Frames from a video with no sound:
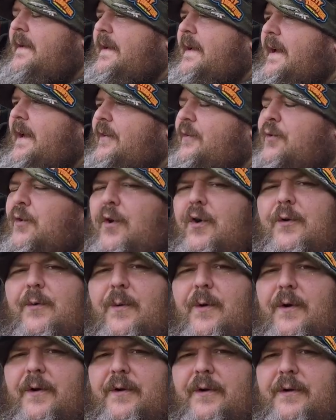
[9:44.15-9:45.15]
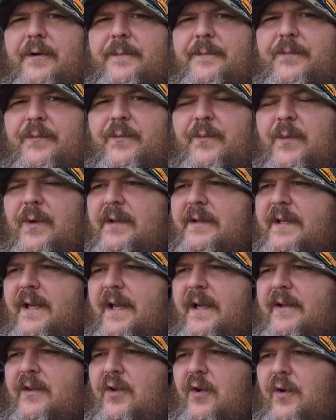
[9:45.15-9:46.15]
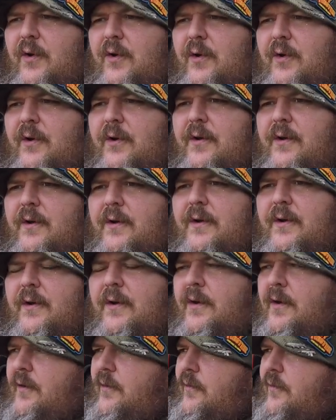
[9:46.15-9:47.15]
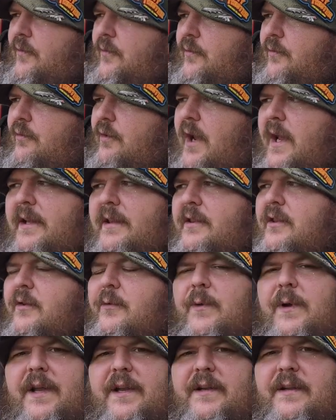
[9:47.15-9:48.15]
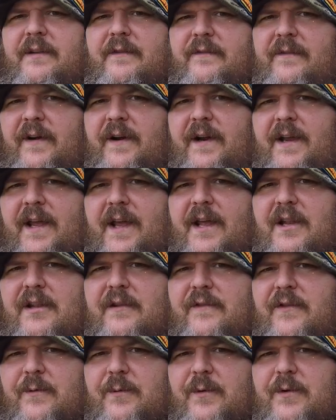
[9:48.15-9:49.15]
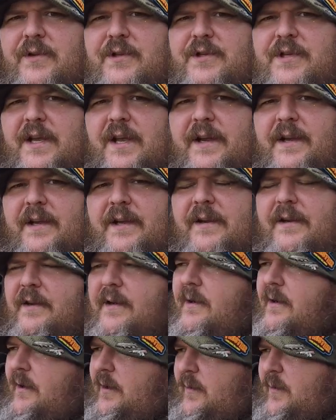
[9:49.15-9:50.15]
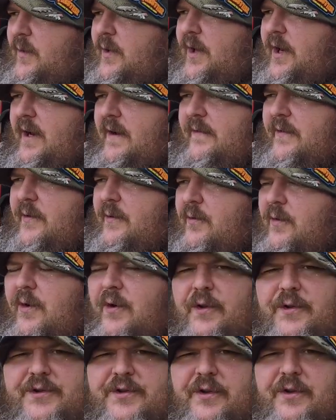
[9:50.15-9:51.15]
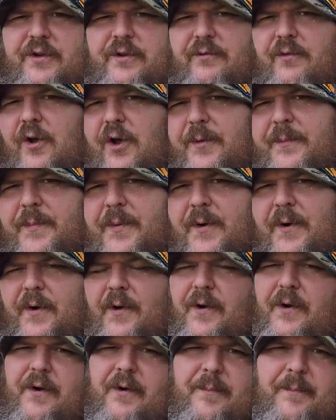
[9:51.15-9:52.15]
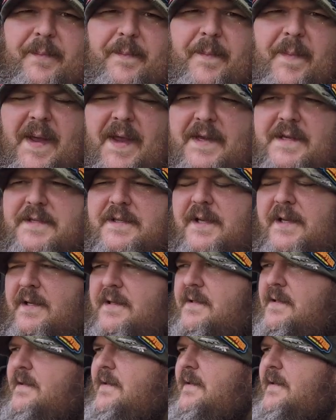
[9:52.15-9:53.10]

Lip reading: A dog walker will take dog right the way to the very end of the wooden jetty, where you have the rods on the rod pod or bank sticks.